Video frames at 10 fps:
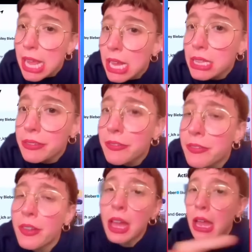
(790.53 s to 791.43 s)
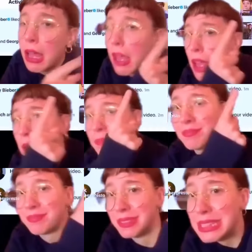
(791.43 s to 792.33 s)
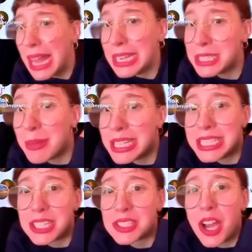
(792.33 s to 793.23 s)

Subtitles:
relationship. The article says that